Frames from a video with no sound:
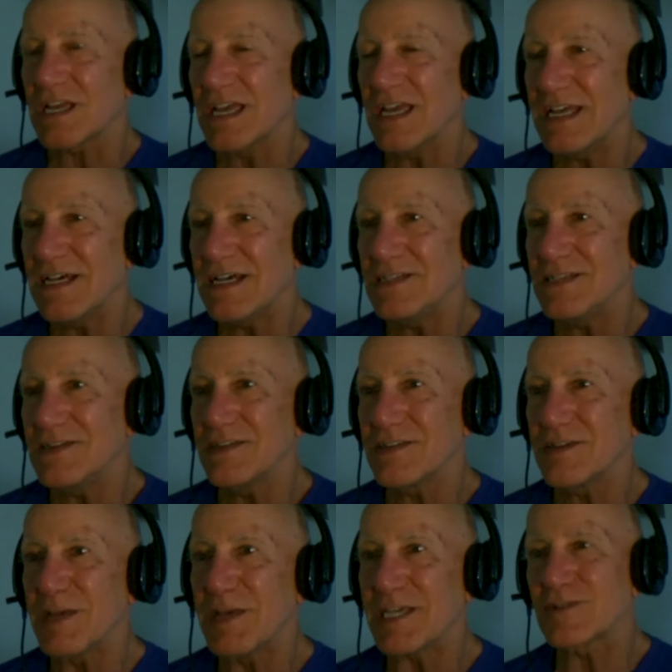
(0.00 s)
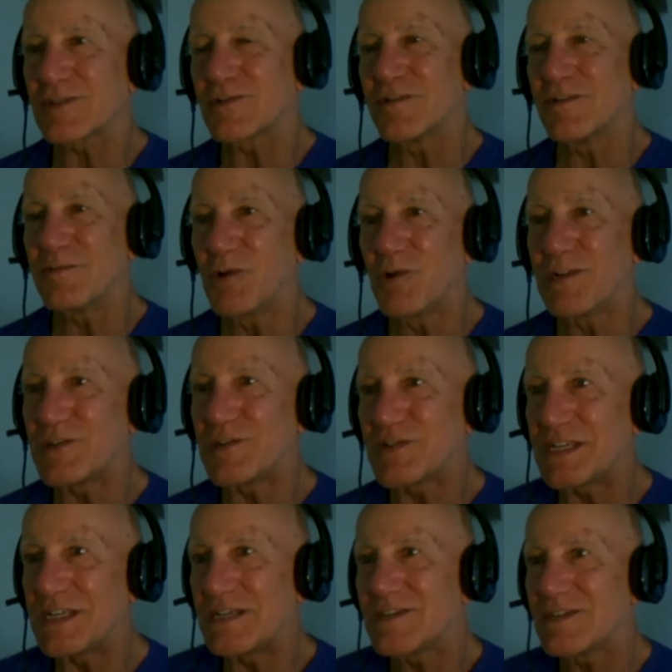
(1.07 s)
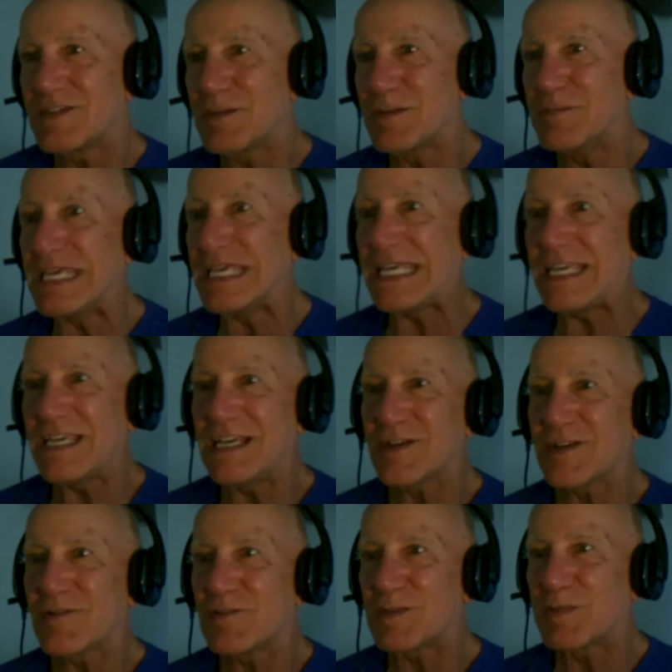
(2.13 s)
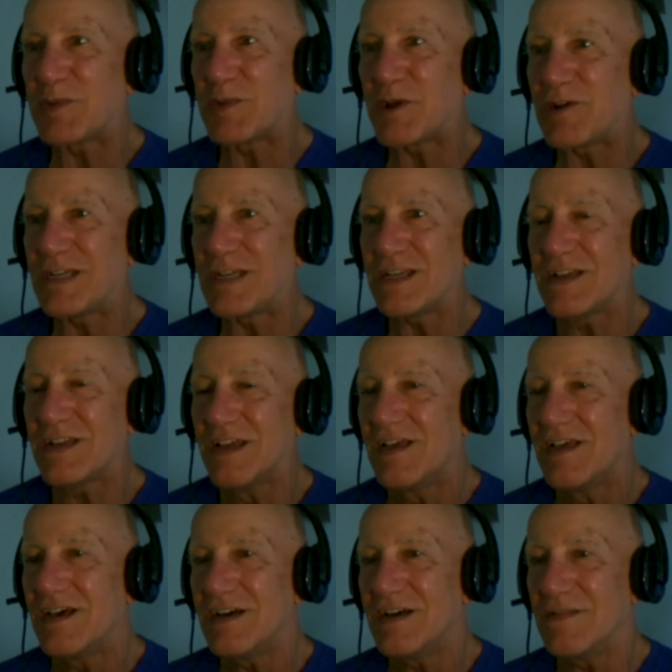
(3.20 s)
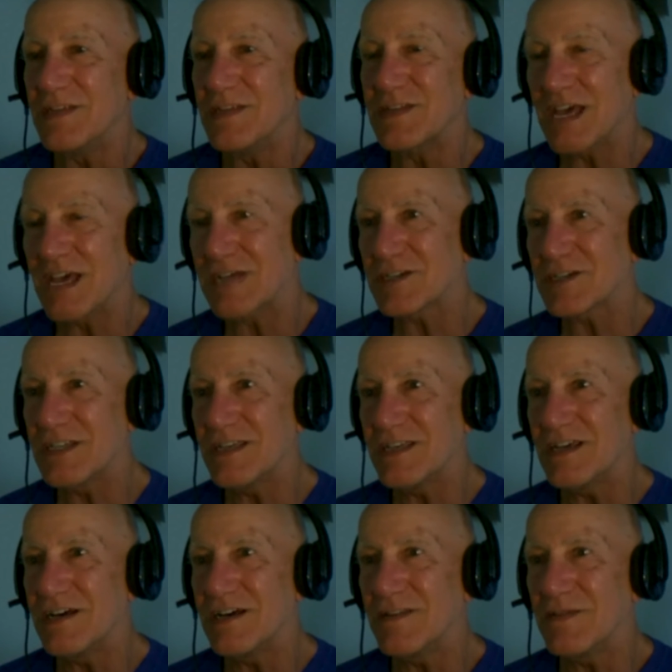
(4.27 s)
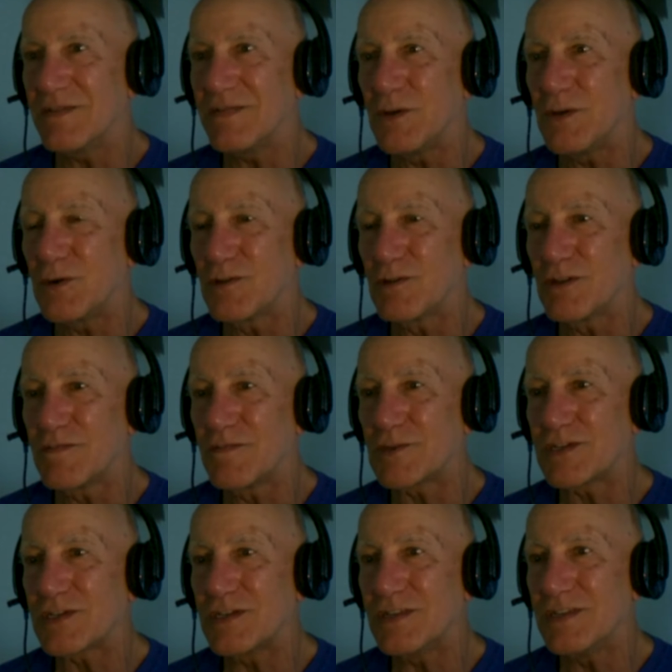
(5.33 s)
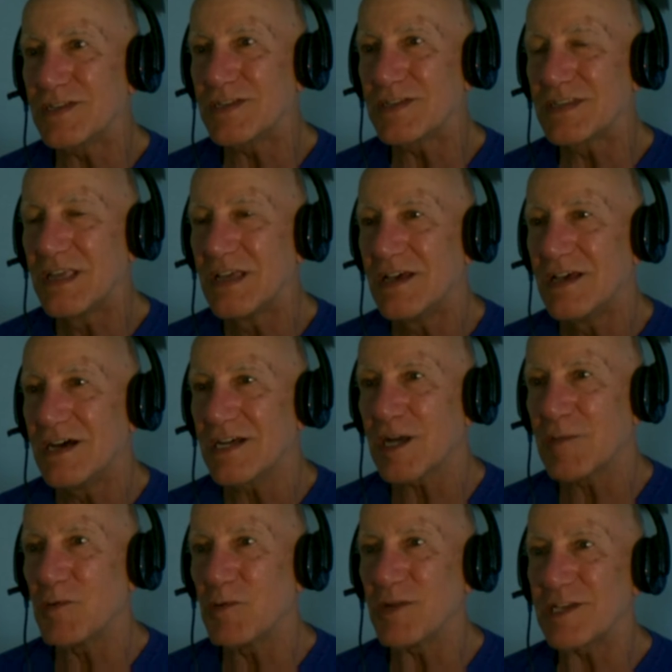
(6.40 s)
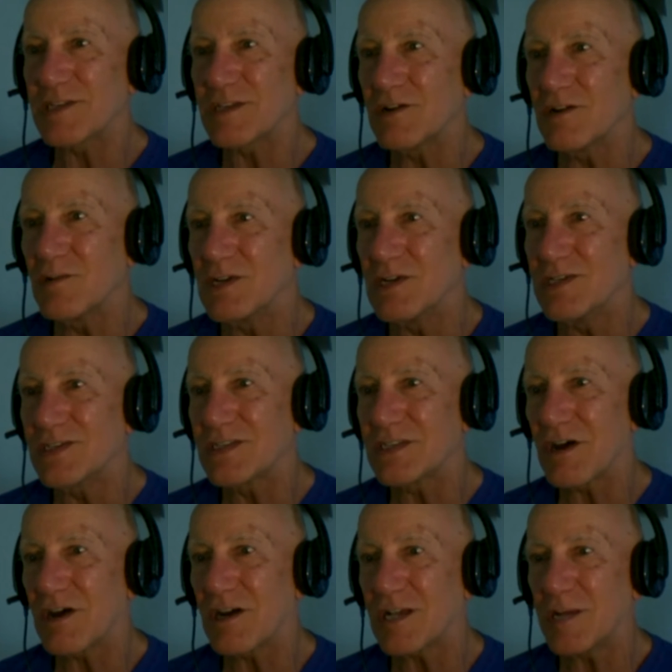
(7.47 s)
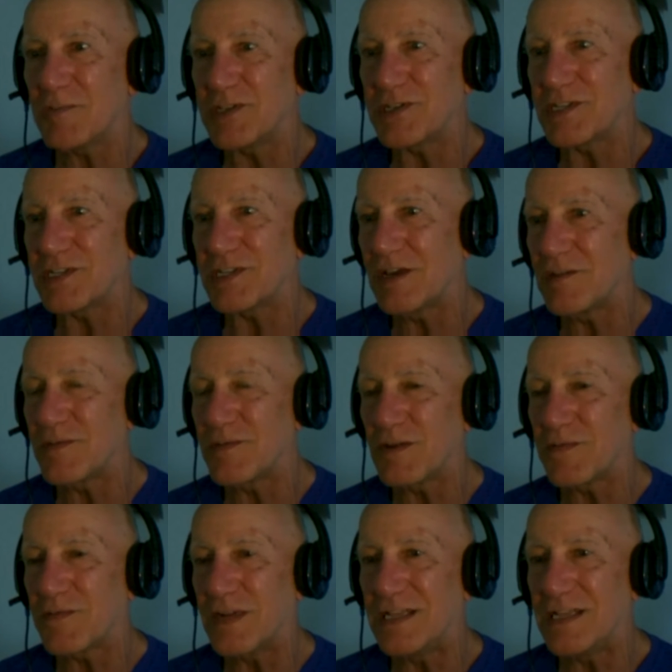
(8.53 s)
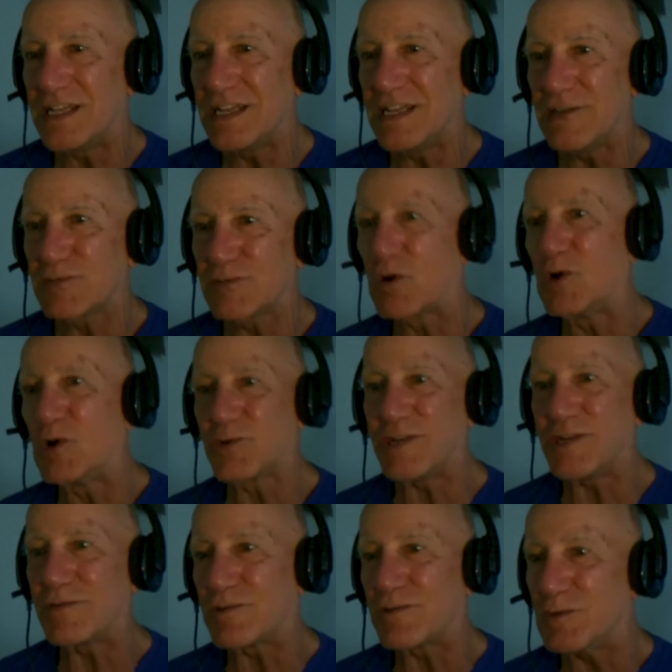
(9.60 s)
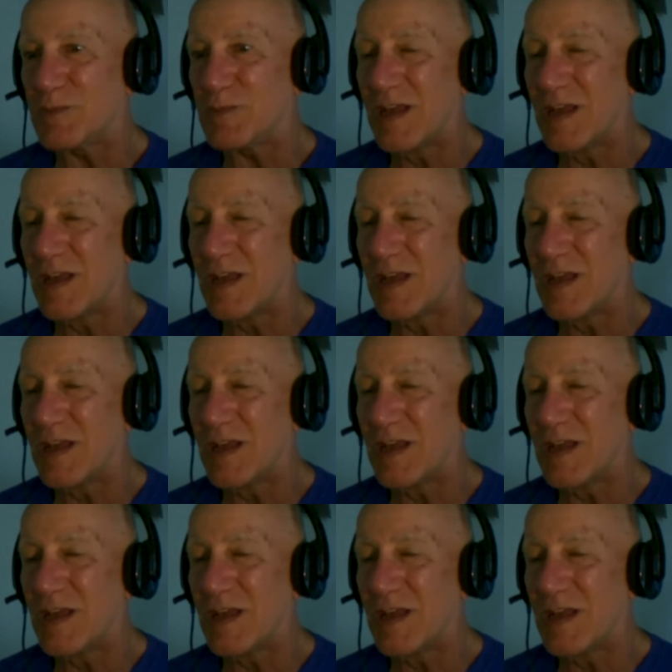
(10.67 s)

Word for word: And to make it sort of more interesting to me as I was preparing uh, this, I actually, uh, the, the, earlier version of this a couple weeks ago was a talk I put together for a friend and his Rotary group.